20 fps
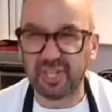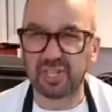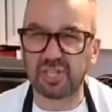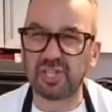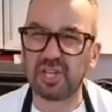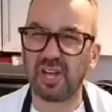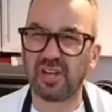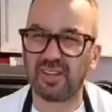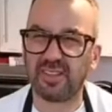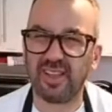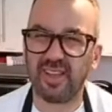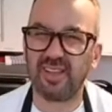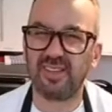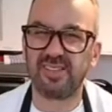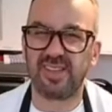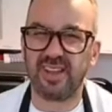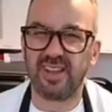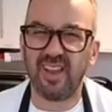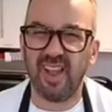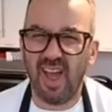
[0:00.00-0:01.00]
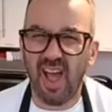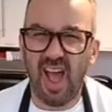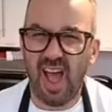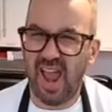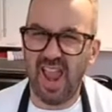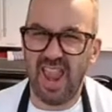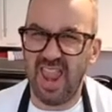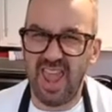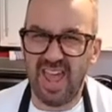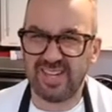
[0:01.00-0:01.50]
to chuck things in
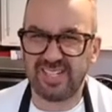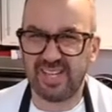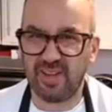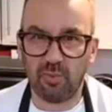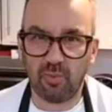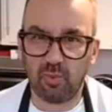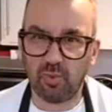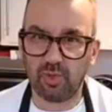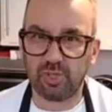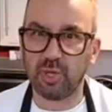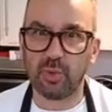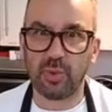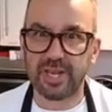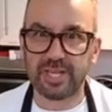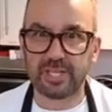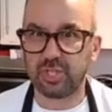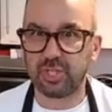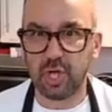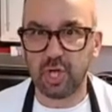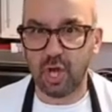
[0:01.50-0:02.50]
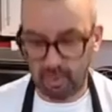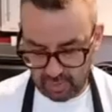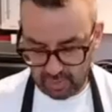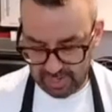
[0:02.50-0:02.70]
and let it do its job,